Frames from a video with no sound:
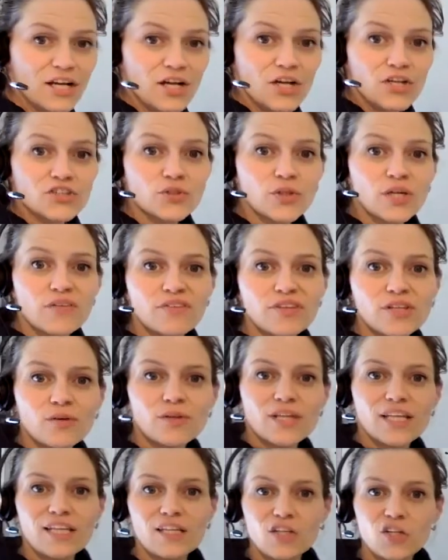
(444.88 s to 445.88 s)
So even though
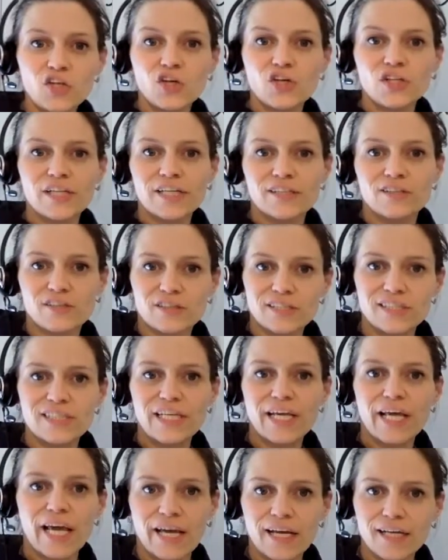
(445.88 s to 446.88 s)
they look like they're
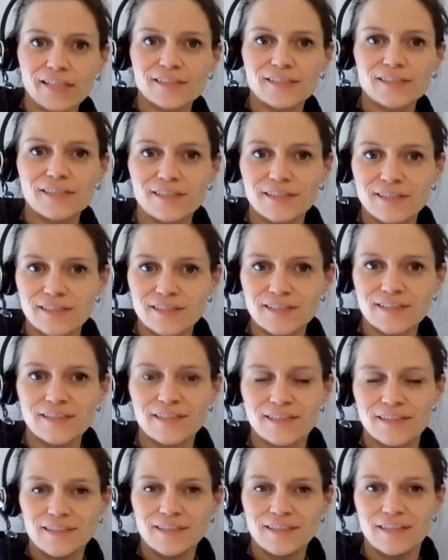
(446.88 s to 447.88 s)
ticks,
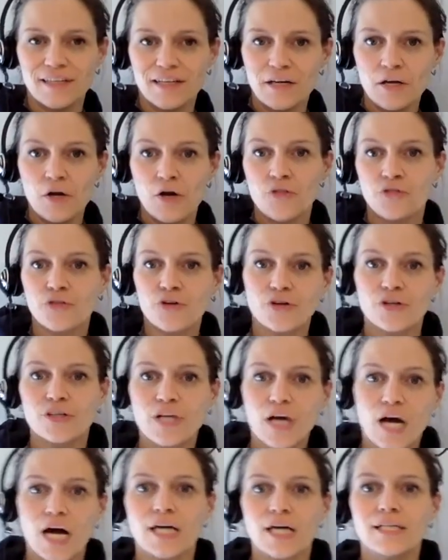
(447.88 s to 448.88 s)
they're
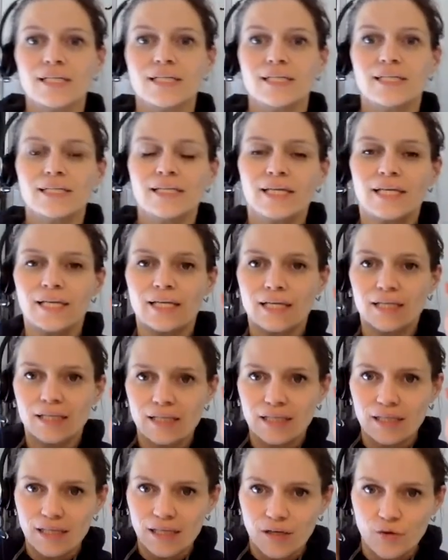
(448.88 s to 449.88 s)
not
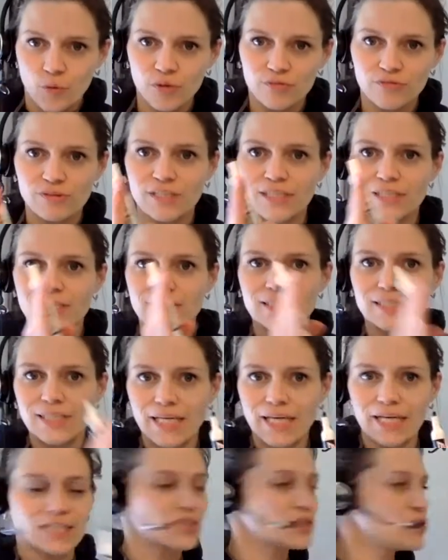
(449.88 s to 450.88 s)
equivalent ticks.